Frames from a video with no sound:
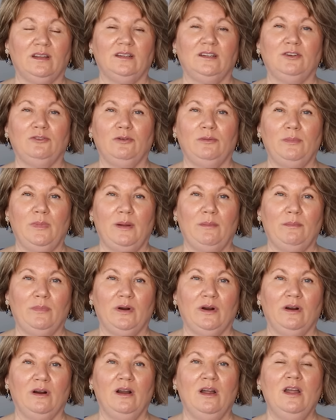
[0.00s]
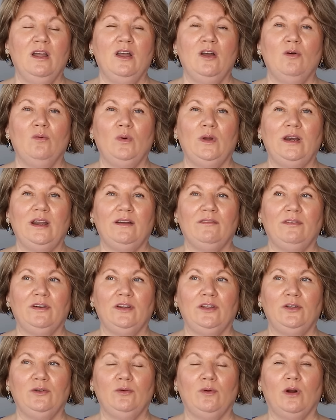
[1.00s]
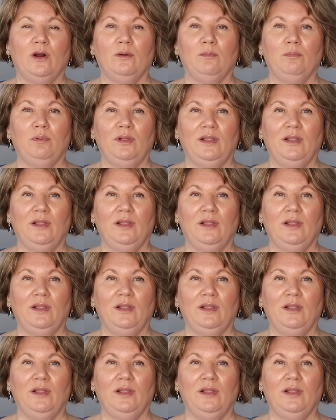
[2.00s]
thing to remember whenever you are